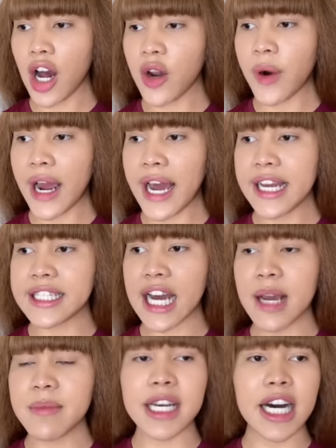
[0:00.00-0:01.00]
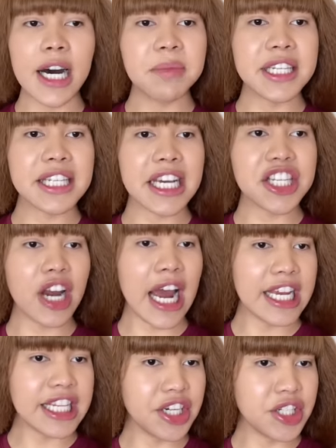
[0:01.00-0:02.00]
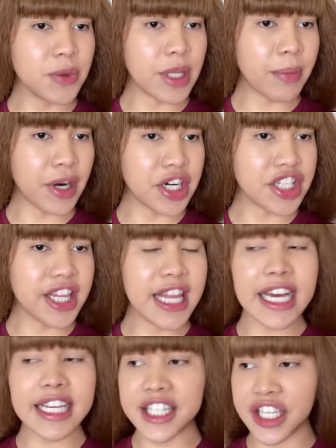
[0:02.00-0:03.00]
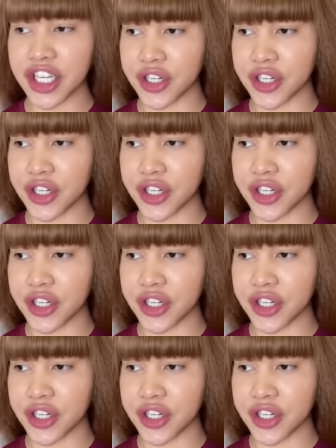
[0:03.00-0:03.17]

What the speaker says: Alright, time's up. Discuss your answers with the person next to